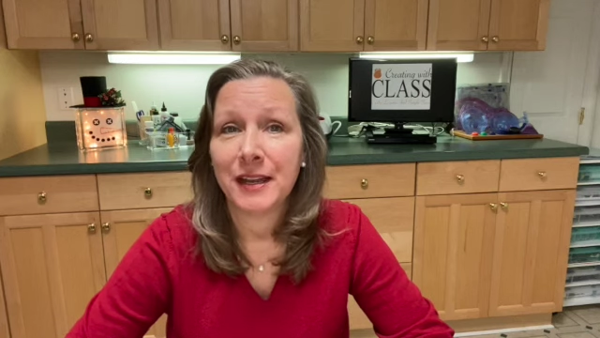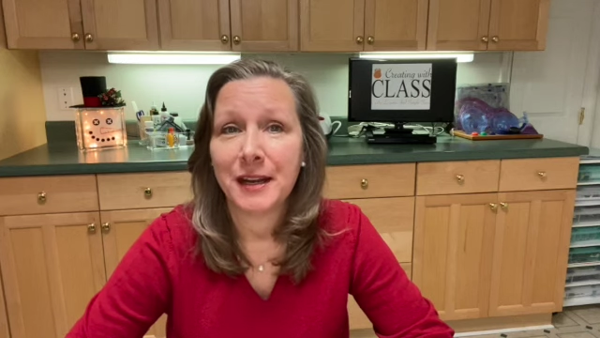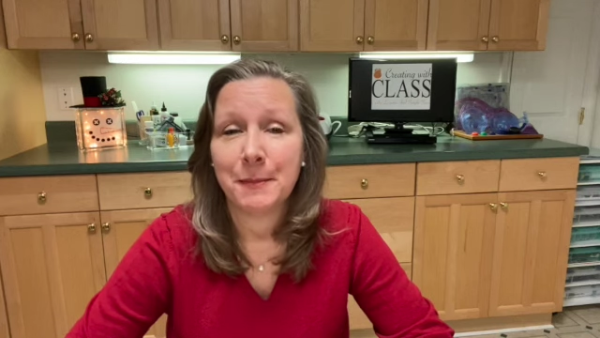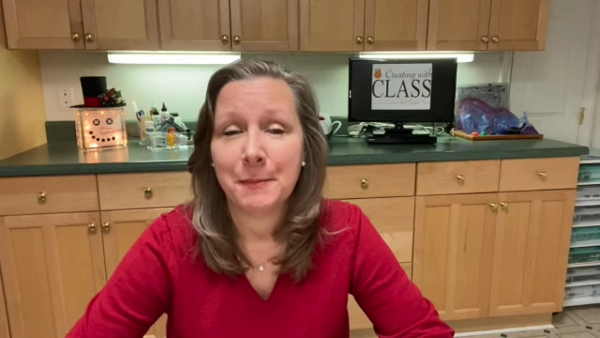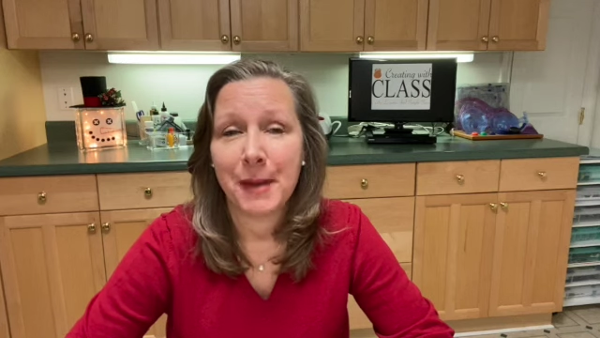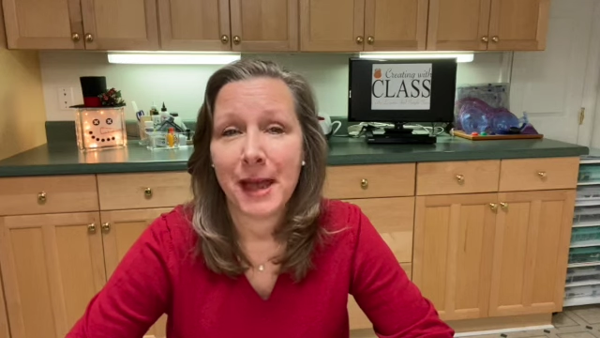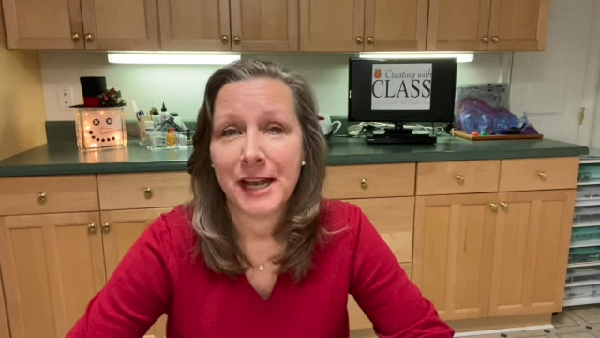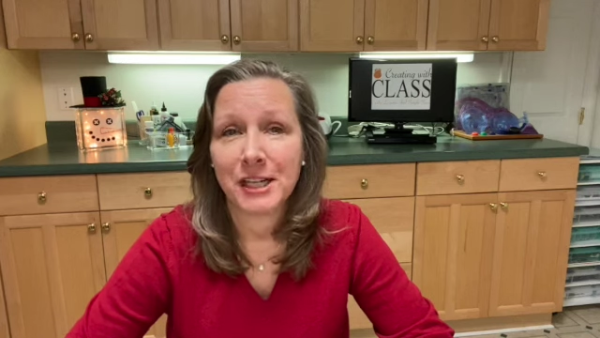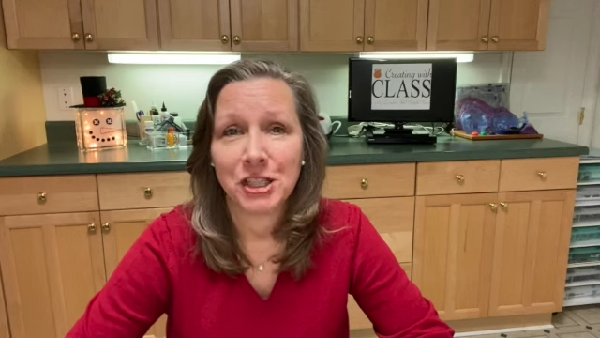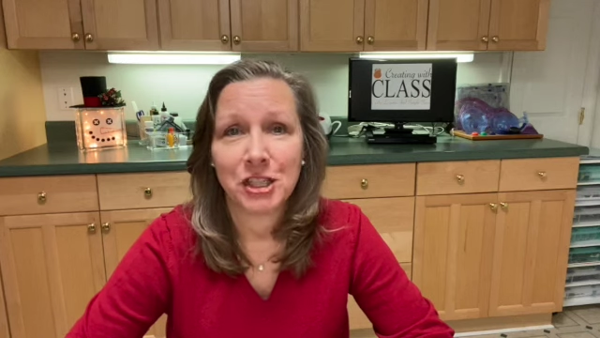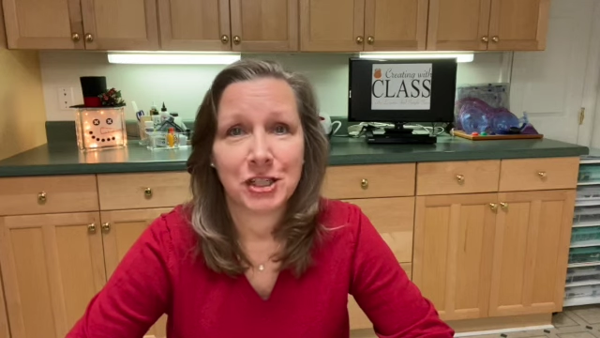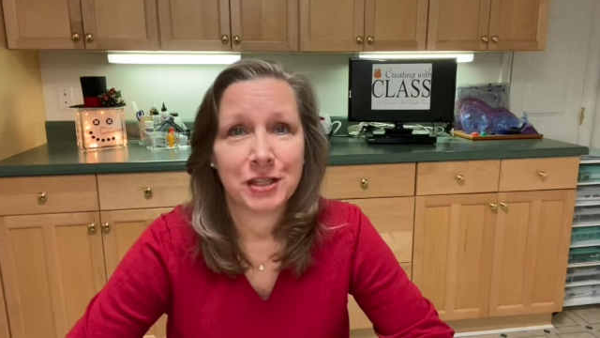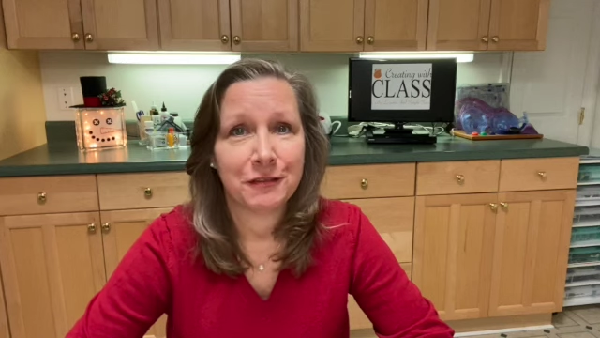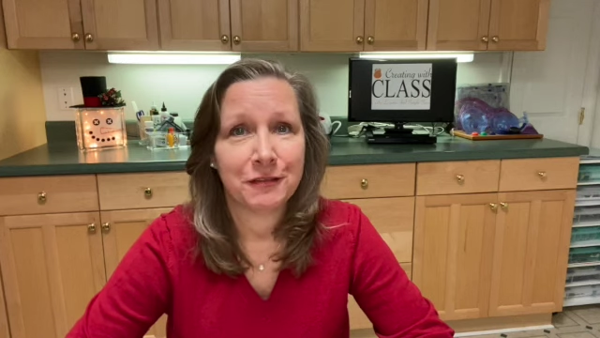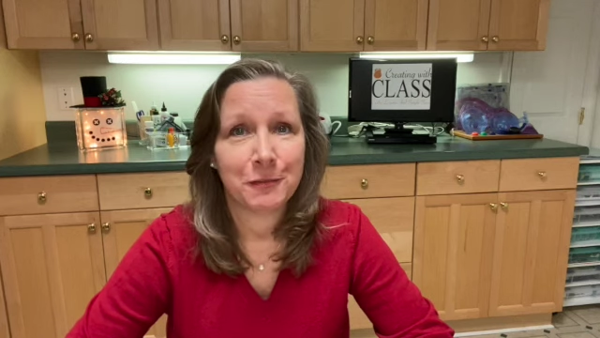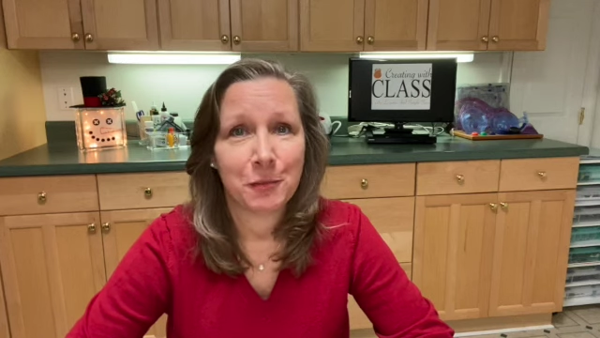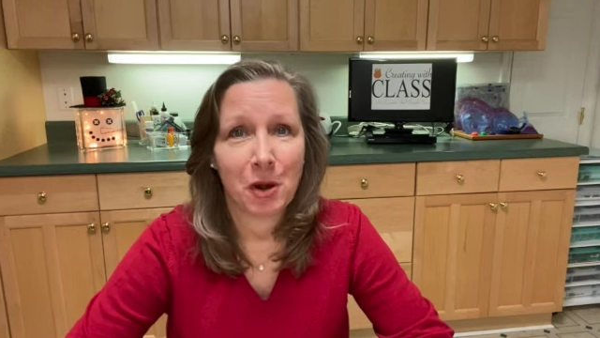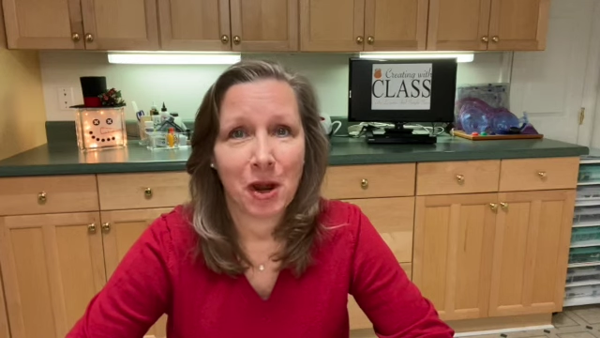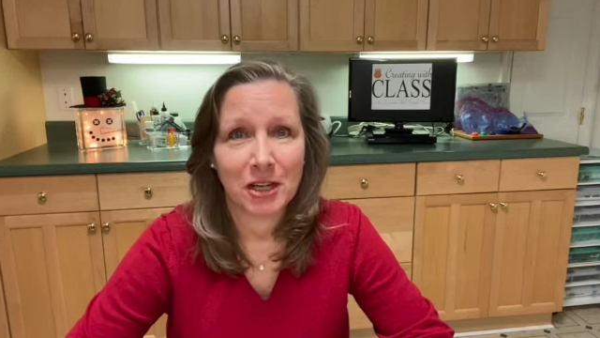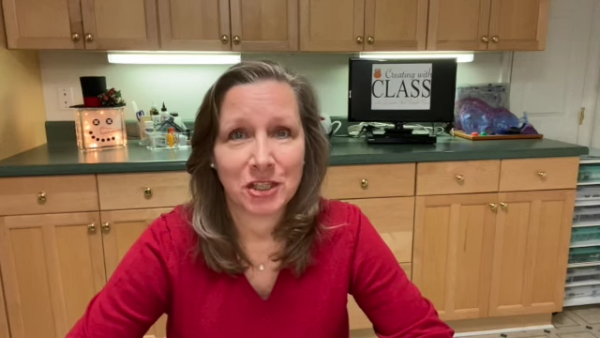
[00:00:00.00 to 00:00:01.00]
and
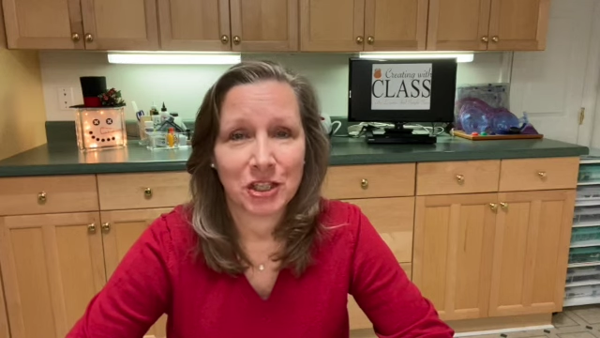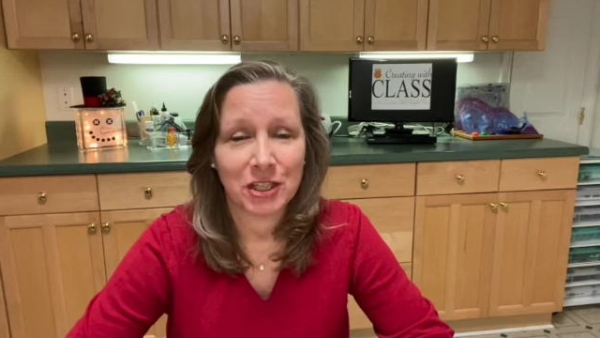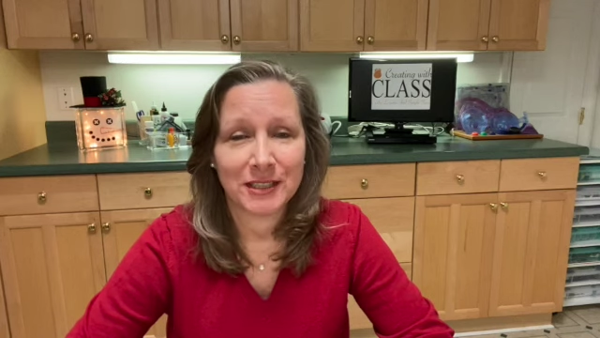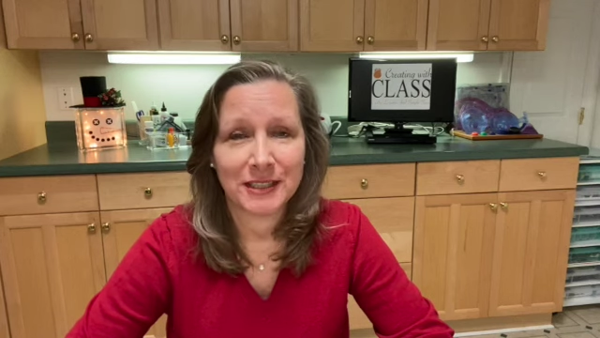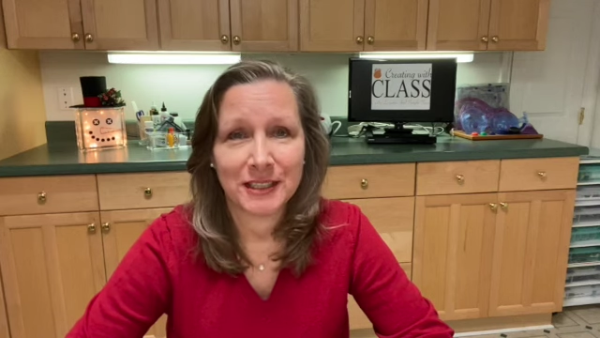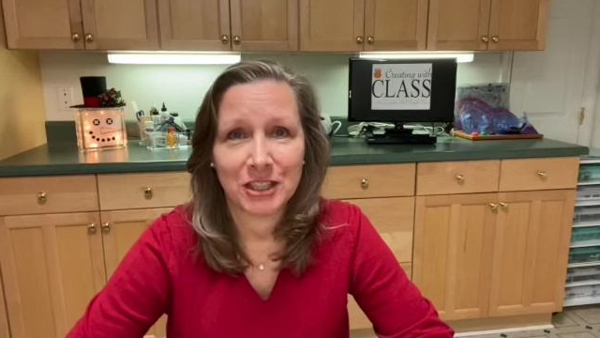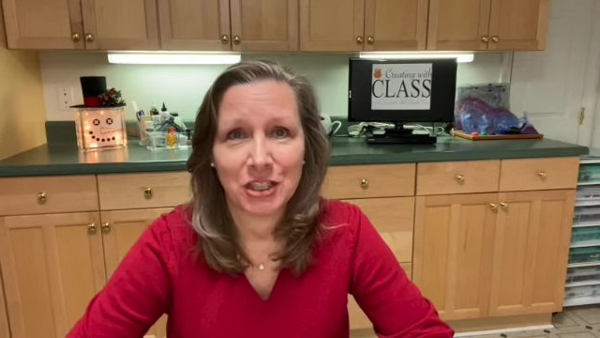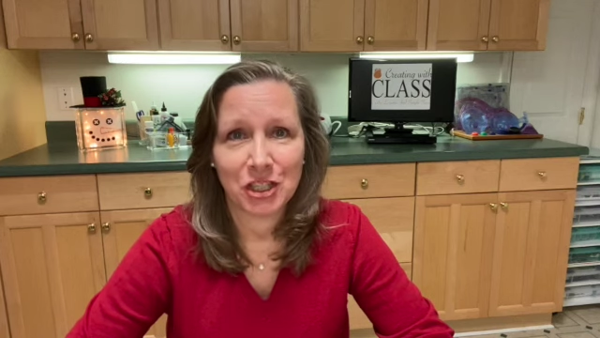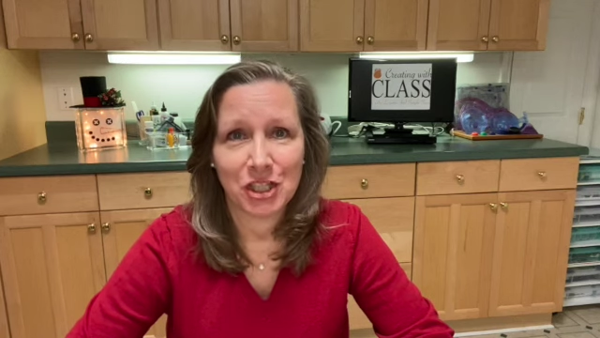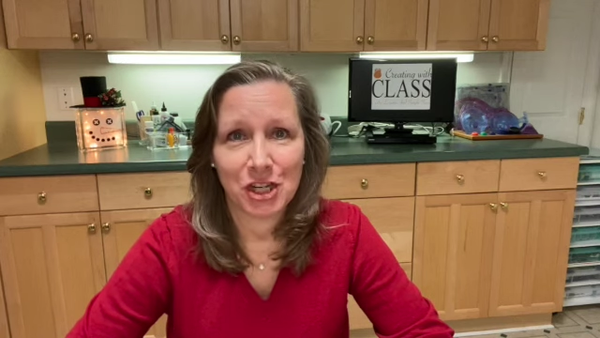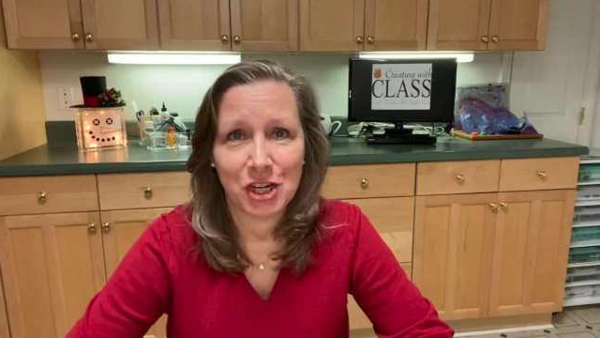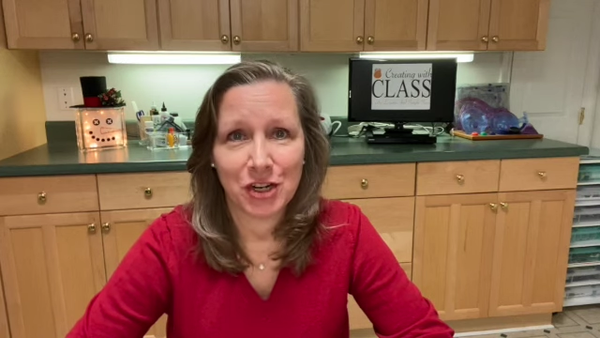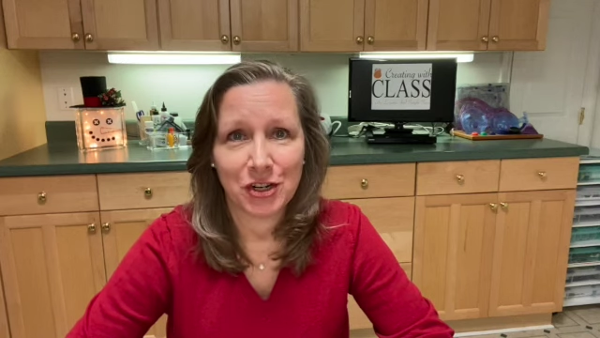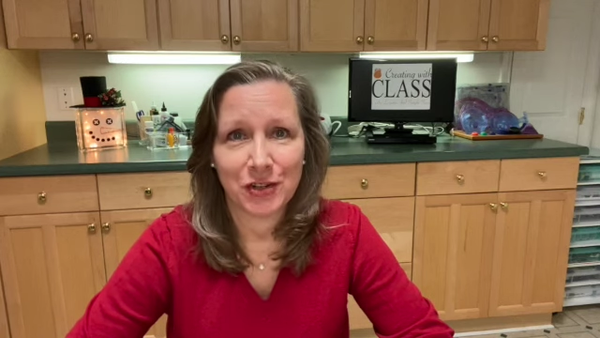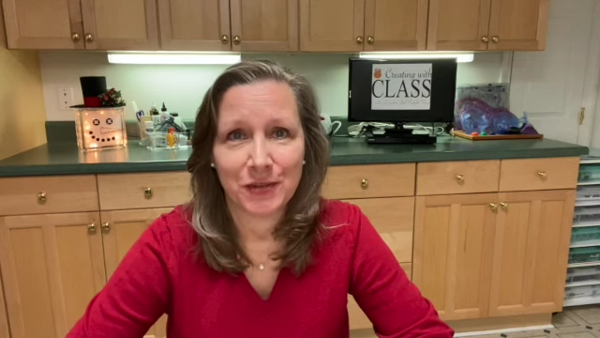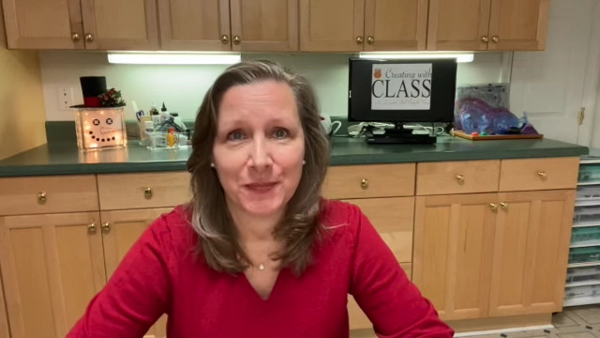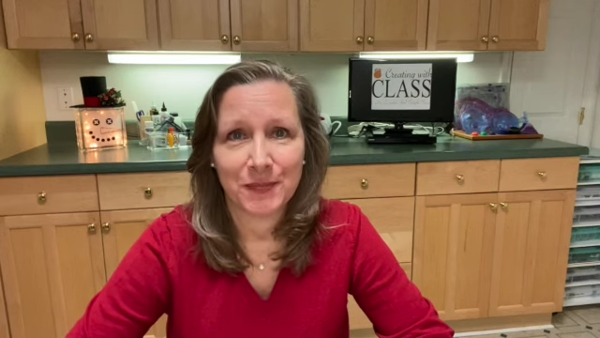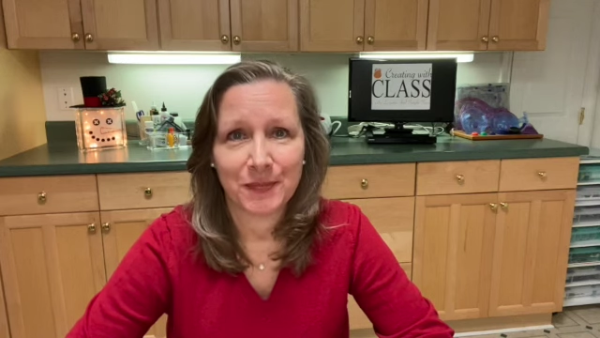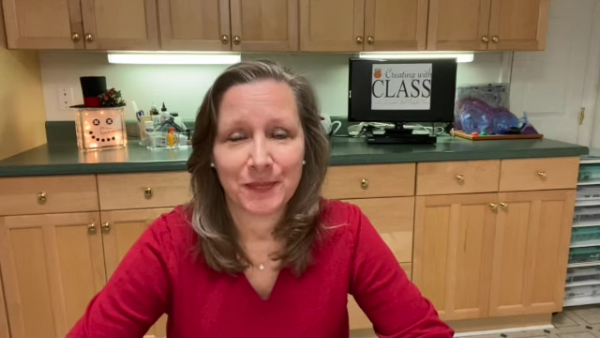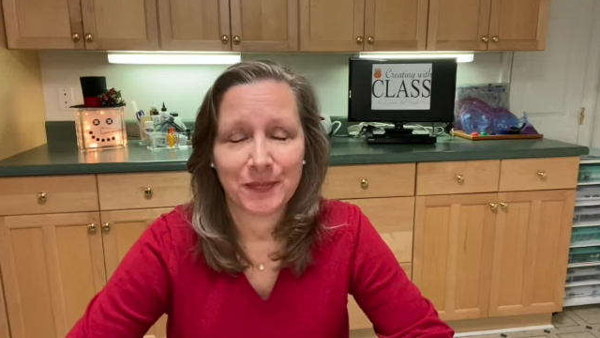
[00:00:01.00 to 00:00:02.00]
imaginative projects this
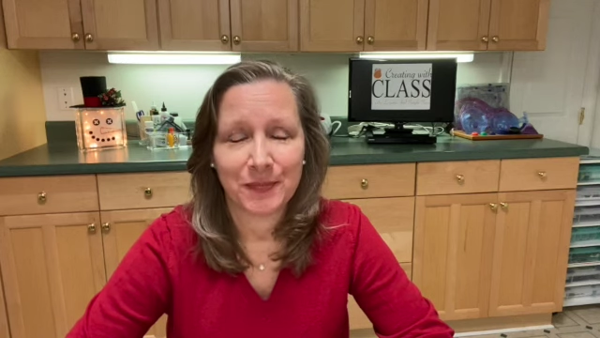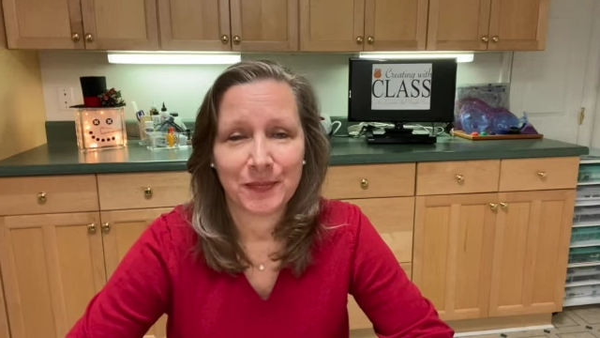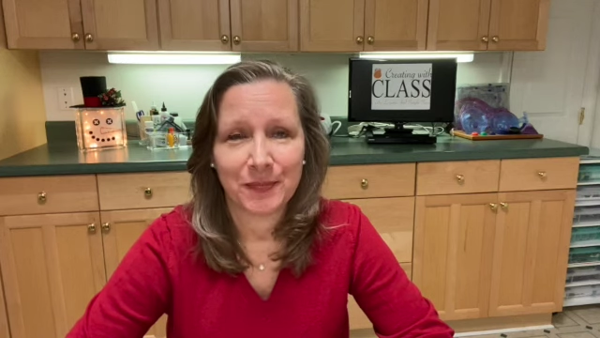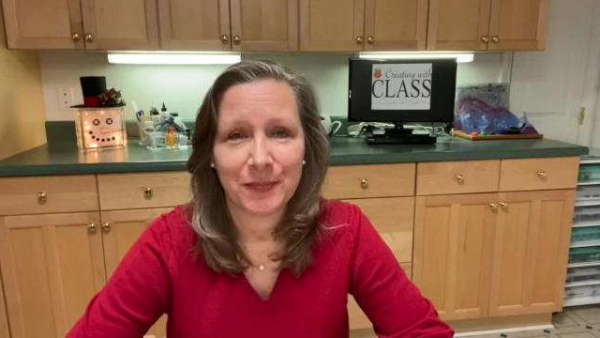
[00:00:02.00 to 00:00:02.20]
year.